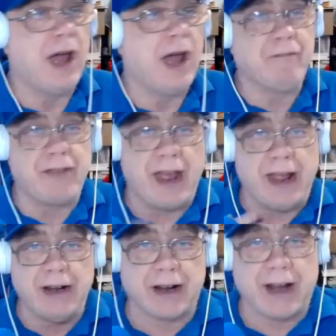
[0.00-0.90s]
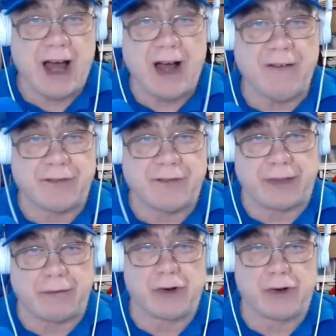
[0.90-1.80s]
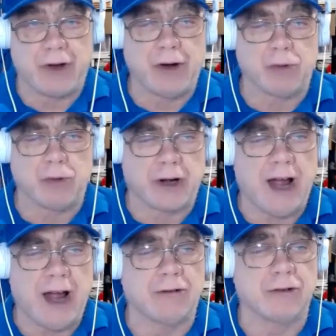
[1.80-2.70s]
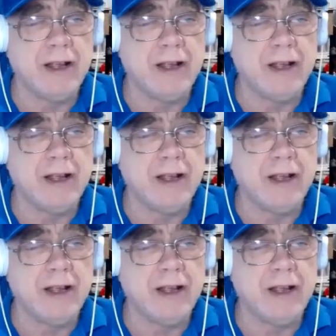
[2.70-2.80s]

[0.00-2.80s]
And we have that inner conflict that we're trying to work out.